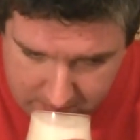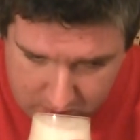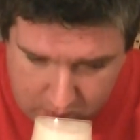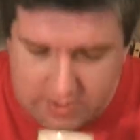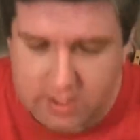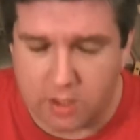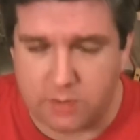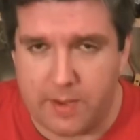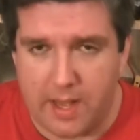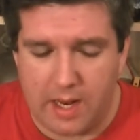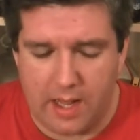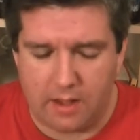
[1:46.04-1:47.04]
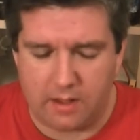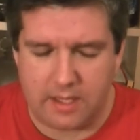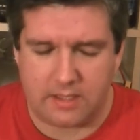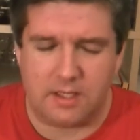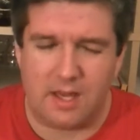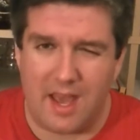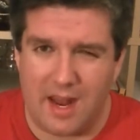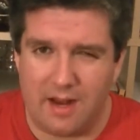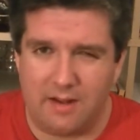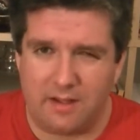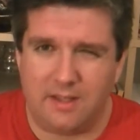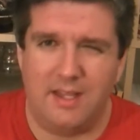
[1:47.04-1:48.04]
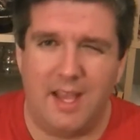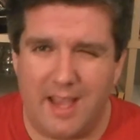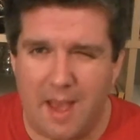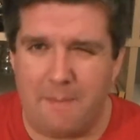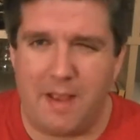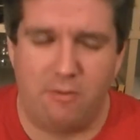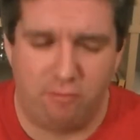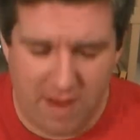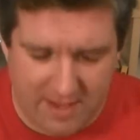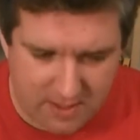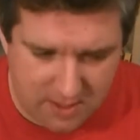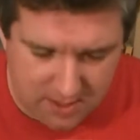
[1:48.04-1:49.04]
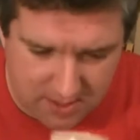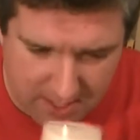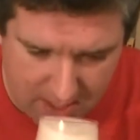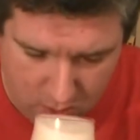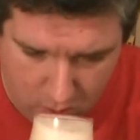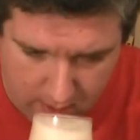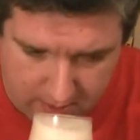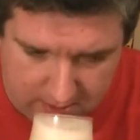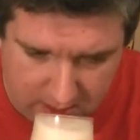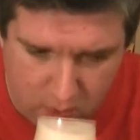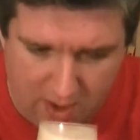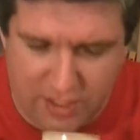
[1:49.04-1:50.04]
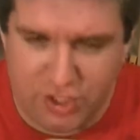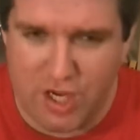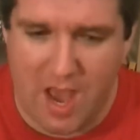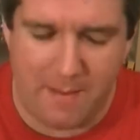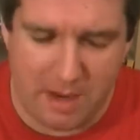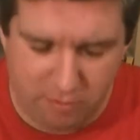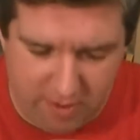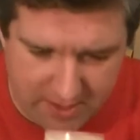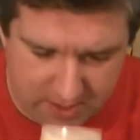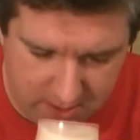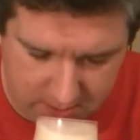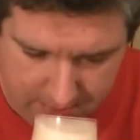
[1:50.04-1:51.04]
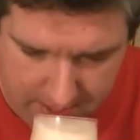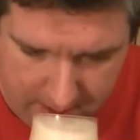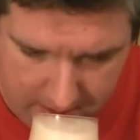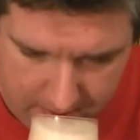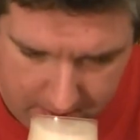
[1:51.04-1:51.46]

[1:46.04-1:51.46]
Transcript: West Coast Pale Ale yesterday, and I did get a big resinous kind of quality, quite a jammy resinous beer.